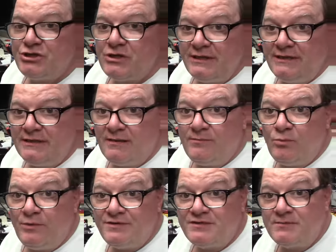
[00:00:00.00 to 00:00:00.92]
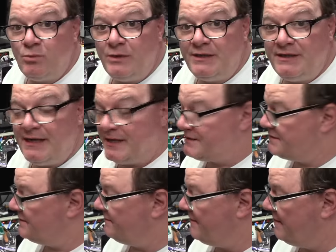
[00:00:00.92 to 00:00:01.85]
cleaned up with some
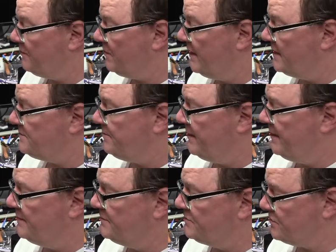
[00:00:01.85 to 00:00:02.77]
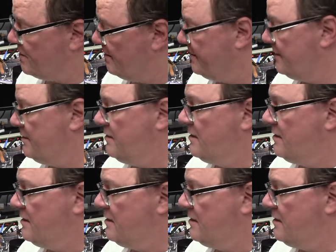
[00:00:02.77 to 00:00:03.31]
Windex fiberglass pen scrubbing.